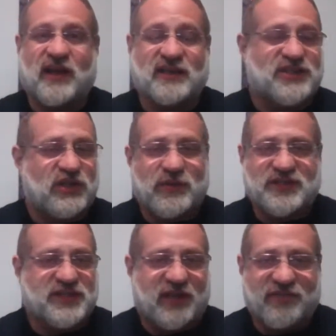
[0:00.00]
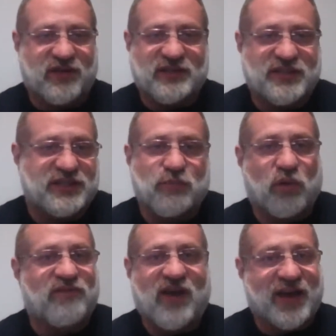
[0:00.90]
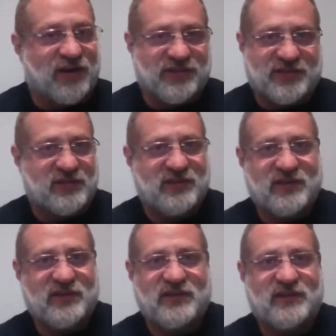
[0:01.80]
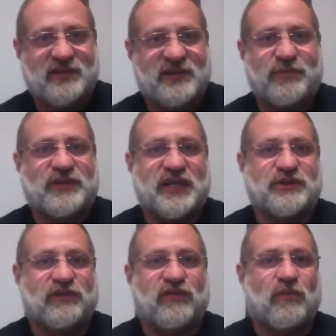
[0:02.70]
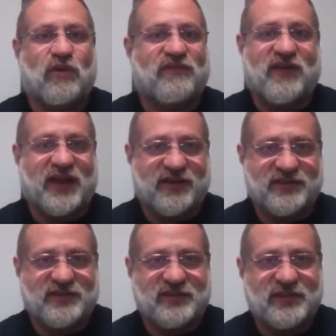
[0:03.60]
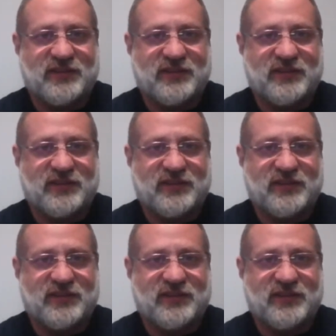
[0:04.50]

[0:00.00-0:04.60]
because too much stuff is just more fires, the potential for more fires.